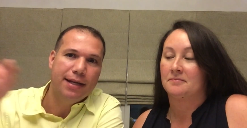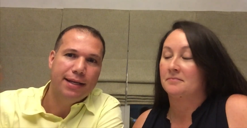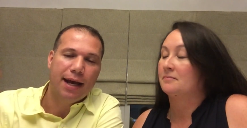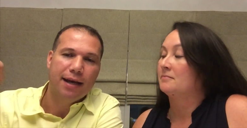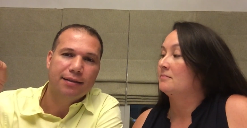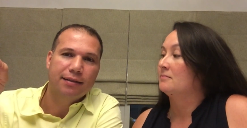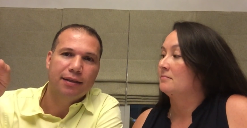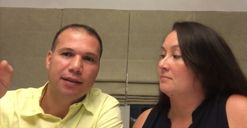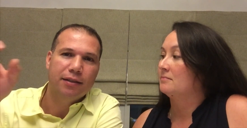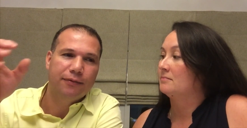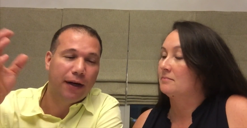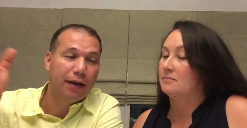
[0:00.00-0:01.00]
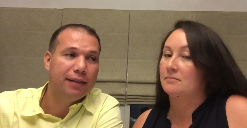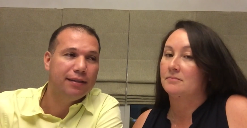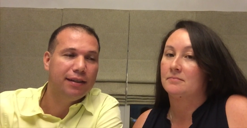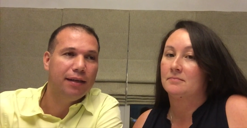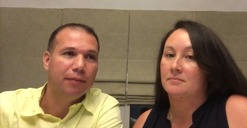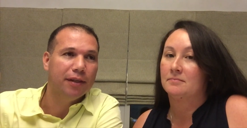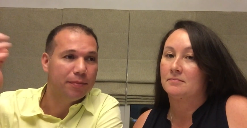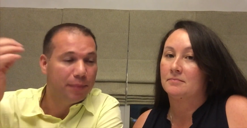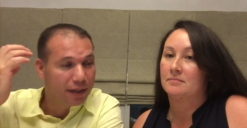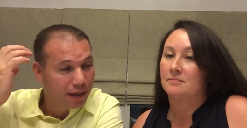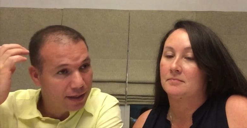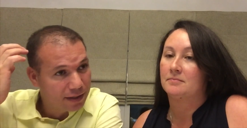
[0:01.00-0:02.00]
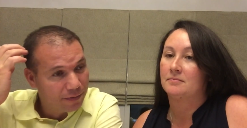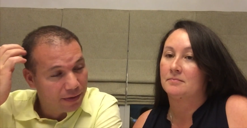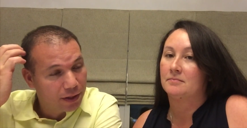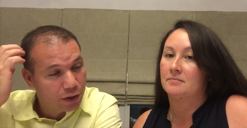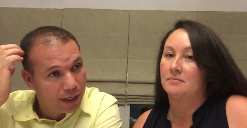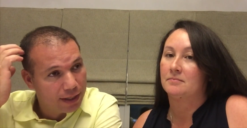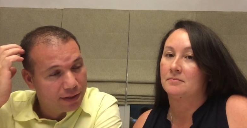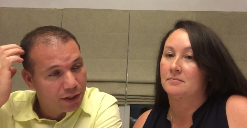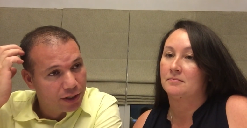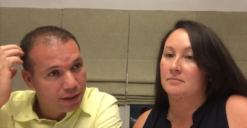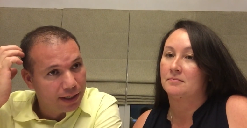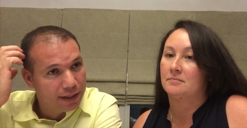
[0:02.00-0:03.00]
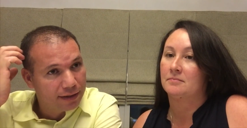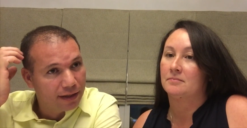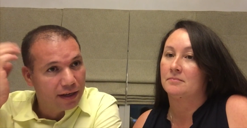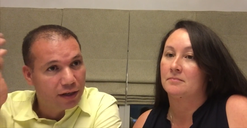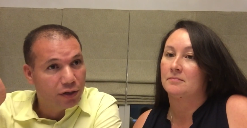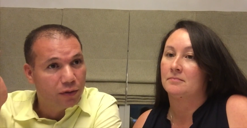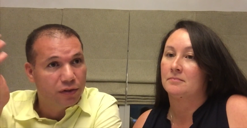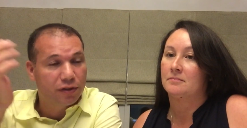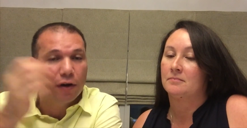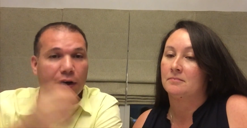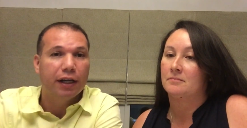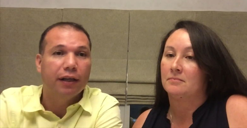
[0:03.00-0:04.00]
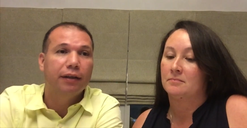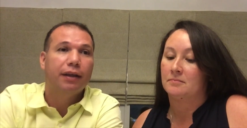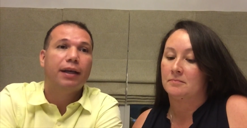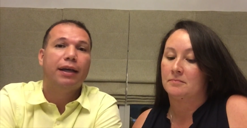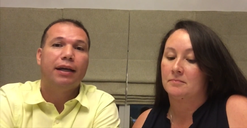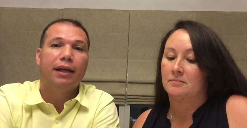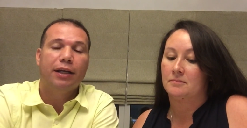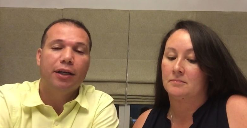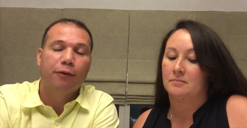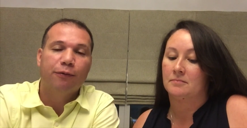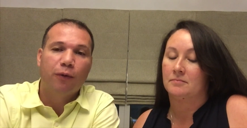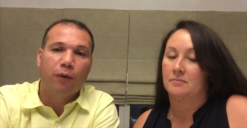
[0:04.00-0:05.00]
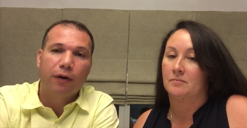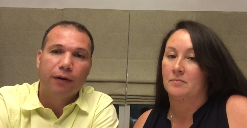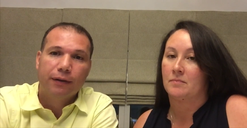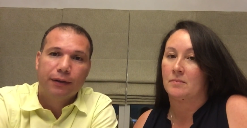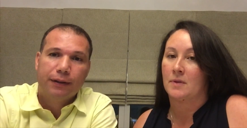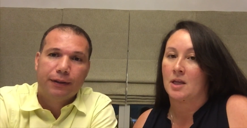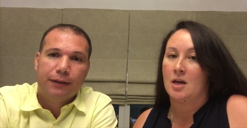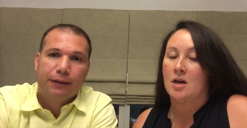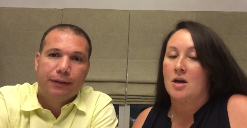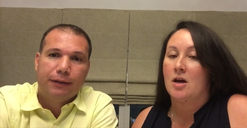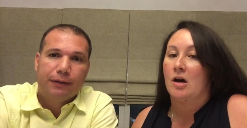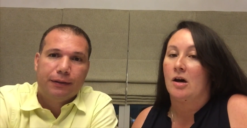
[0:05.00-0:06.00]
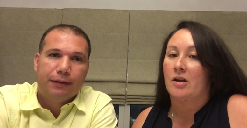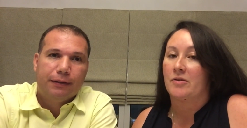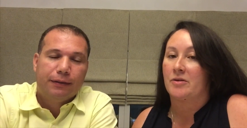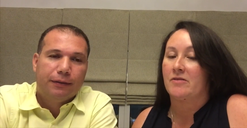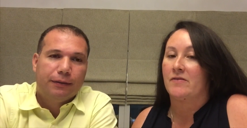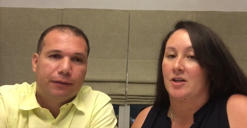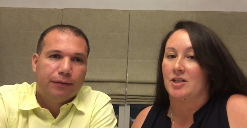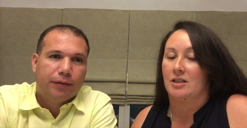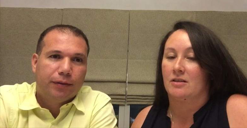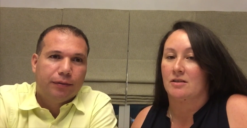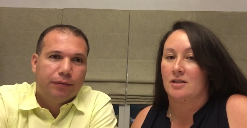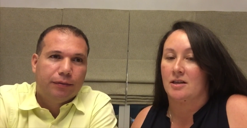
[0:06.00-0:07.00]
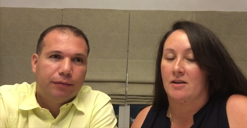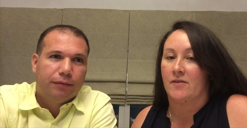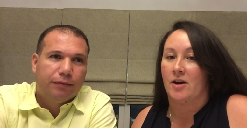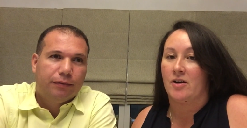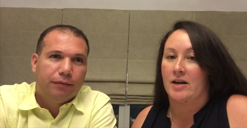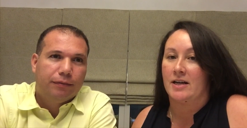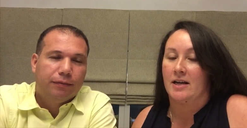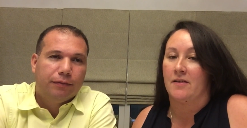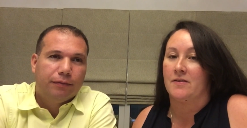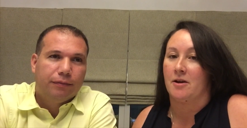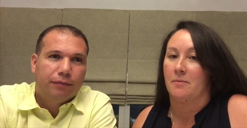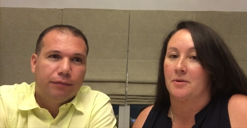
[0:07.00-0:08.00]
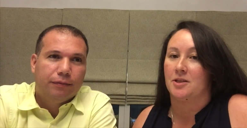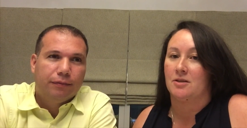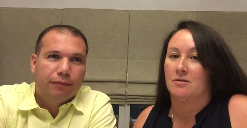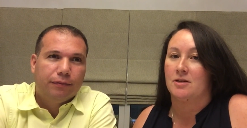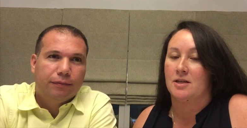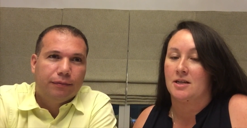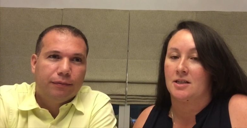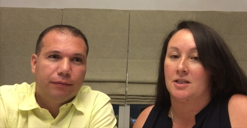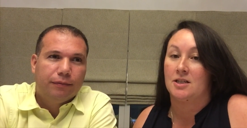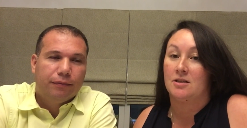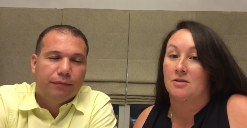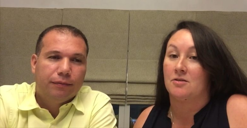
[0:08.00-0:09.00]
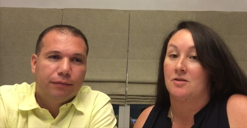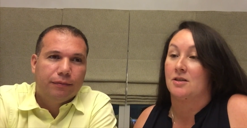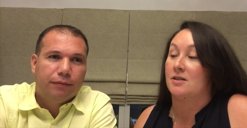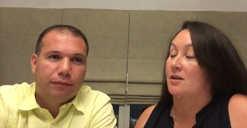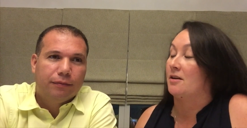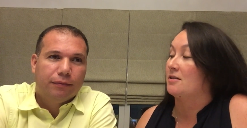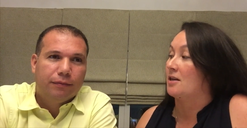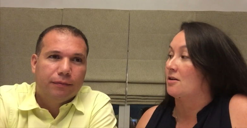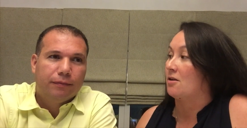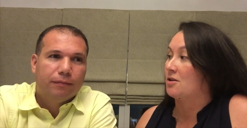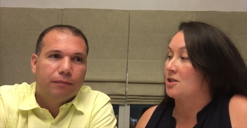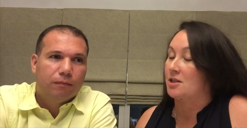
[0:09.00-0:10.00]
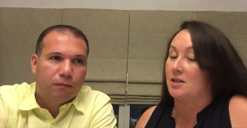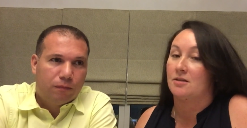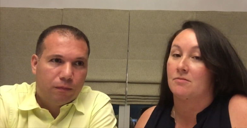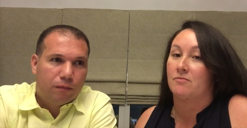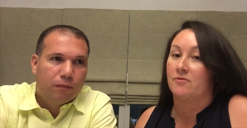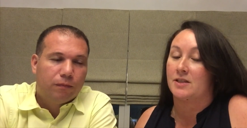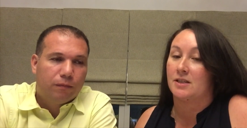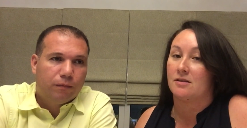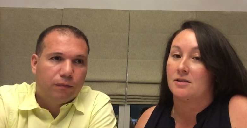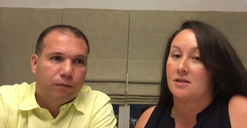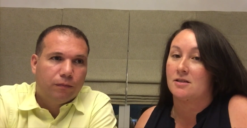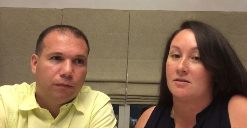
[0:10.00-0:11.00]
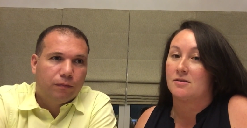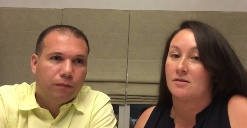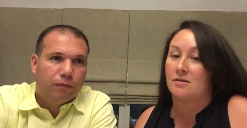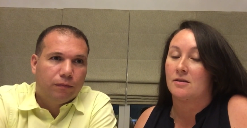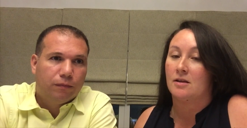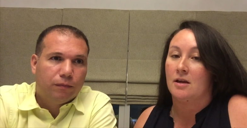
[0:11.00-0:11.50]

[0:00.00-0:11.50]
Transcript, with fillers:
Speaker 1: DESC is fairly seamless because of the transition days that they do starting in year 4.
Speaker 2: All three of our children have already had the opportunity to use the design and technology facilities.